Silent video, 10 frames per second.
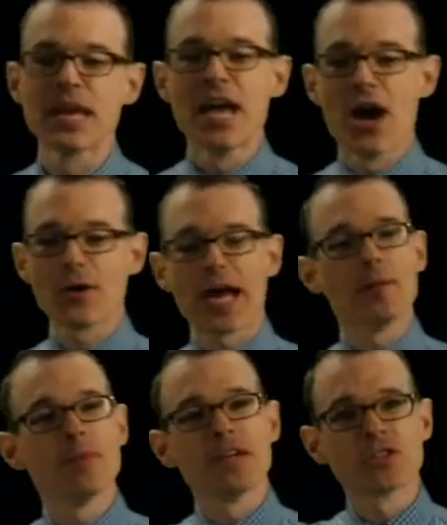OK,
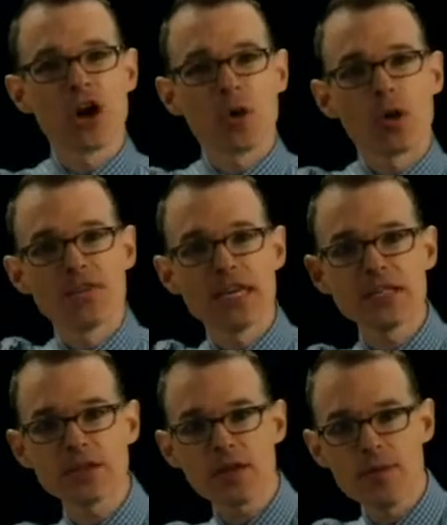so these
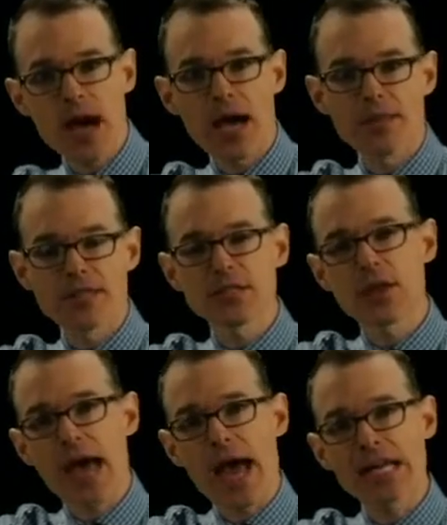are
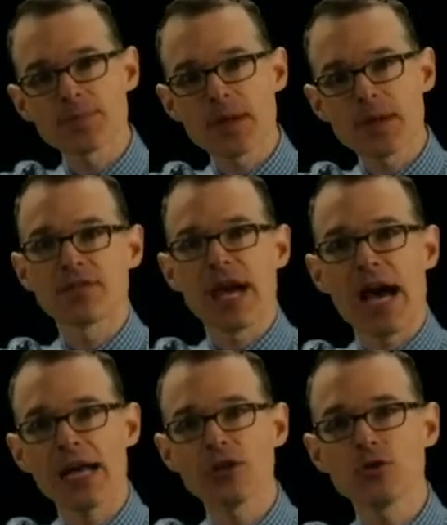the aspects of the
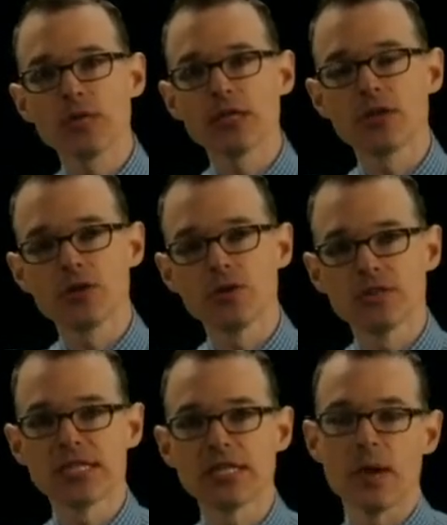I do, we do, you do
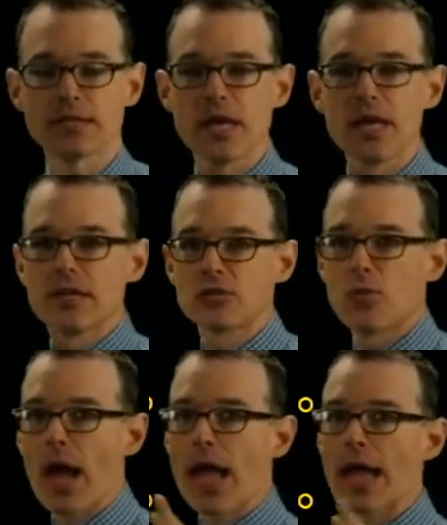sequence. This
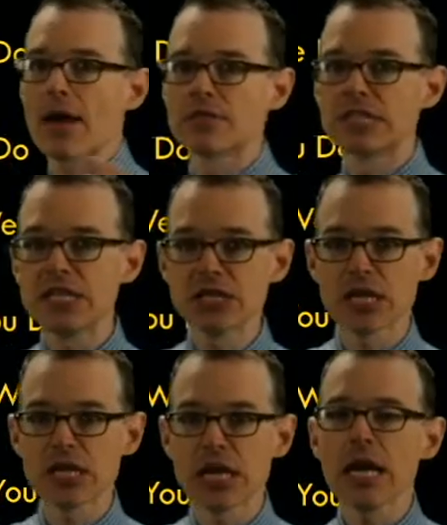way of
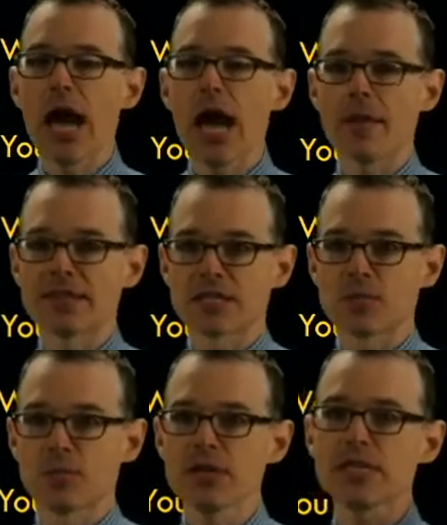teaching that's
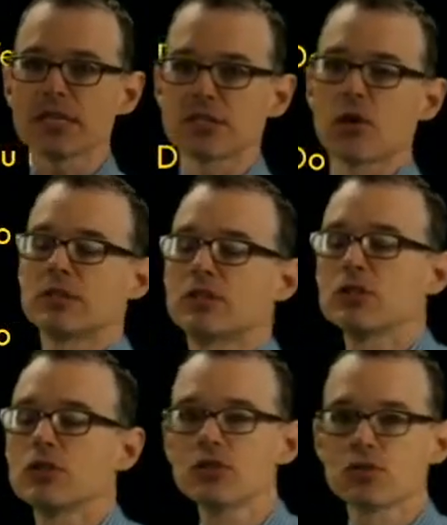explicit, so it's
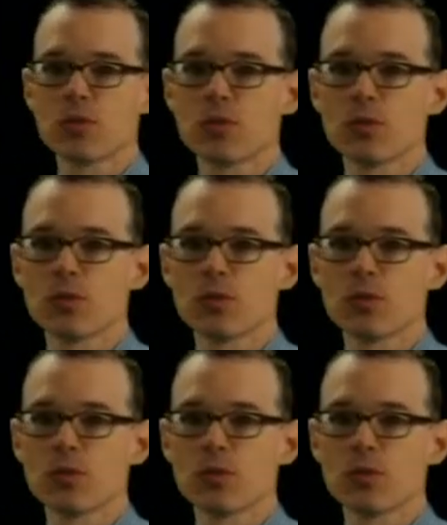students with